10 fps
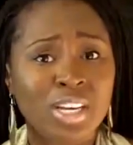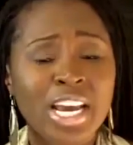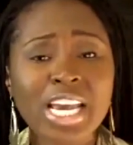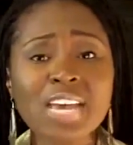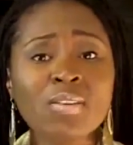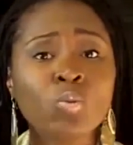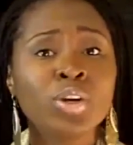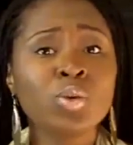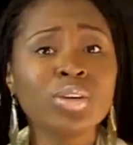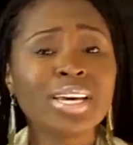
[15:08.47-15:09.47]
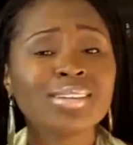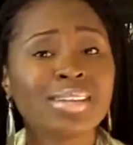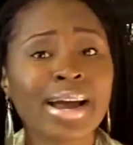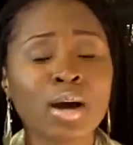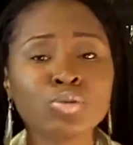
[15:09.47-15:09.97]
Even when you get
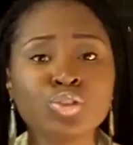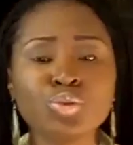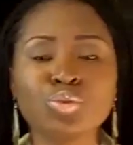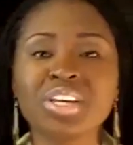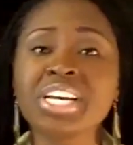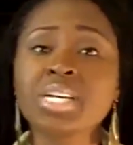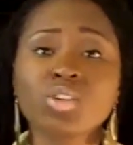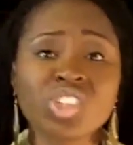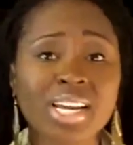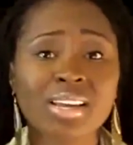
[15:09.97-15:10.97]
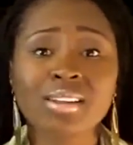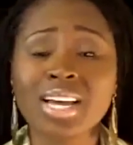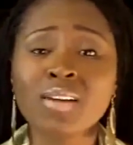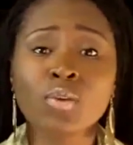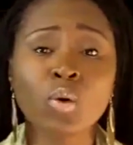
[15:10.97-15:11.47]
down to the energetic
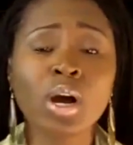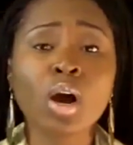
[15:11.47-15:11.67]
level,